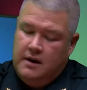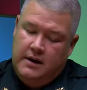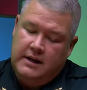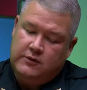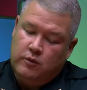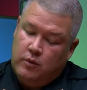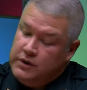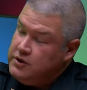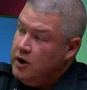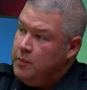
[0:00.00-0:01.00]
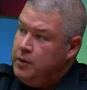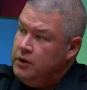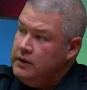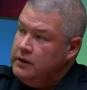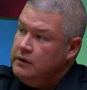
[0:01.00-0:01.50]
And that's where we start
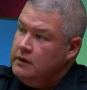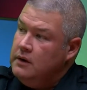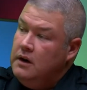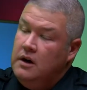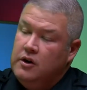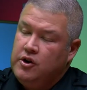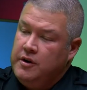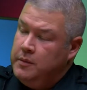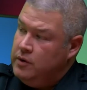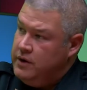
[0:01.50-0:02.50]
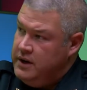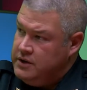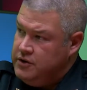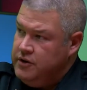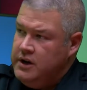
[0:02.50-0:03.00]
pulling criminal
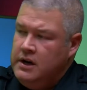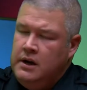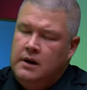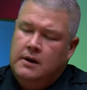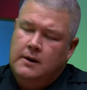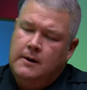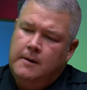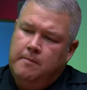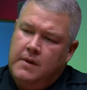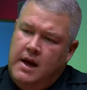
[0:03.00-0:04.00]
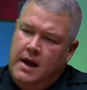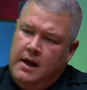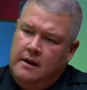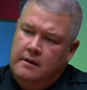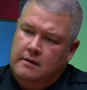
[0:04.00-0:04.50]
history
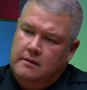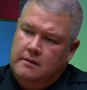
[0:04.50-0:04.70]
and